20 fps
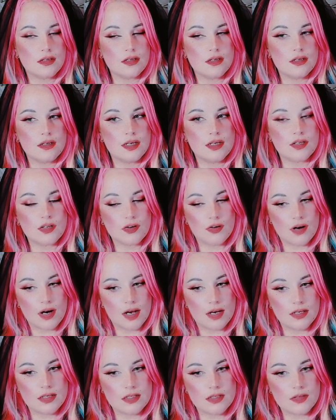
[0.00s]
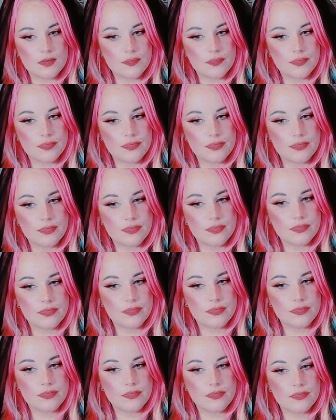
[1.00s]
and cried
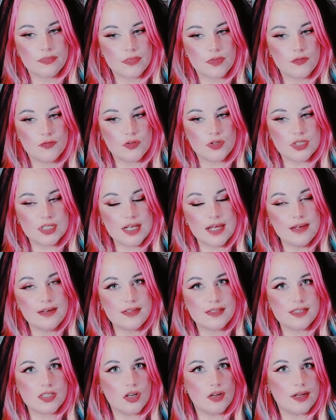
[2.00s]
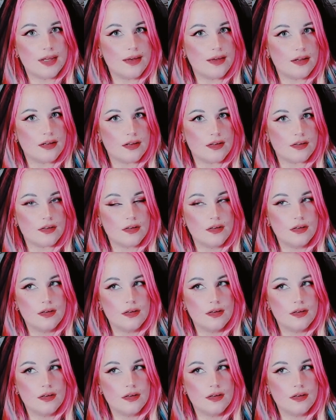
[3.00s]
for days on end.